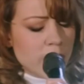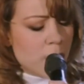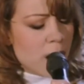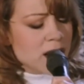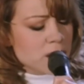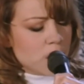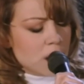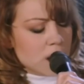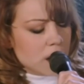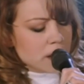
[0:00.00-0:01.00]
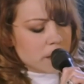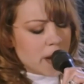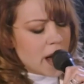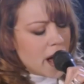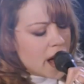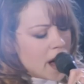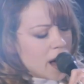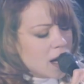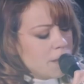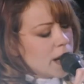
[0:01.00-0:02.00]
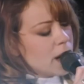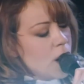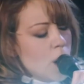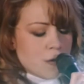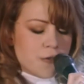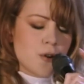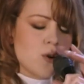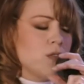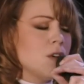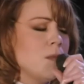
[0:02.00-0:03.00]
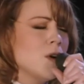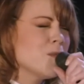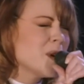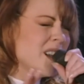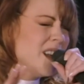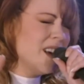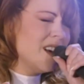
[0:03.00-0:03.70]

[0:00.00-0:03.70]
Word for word: World Records Carey's journey in music began at a young age.